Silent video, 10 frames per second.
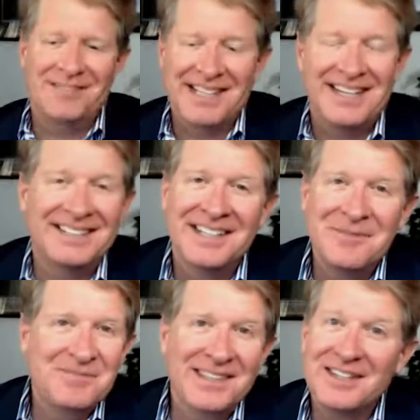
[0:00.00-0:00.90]
Because
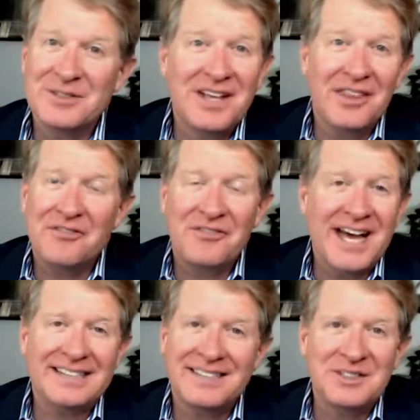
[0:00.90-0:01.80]
there's nothing
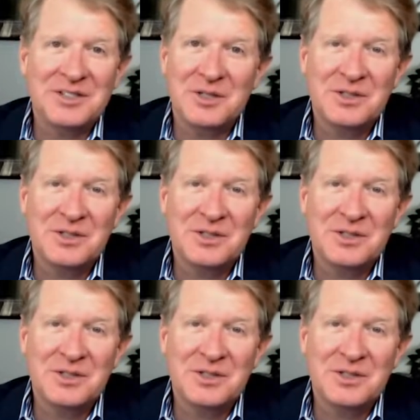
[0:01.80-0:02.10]
fast, easy,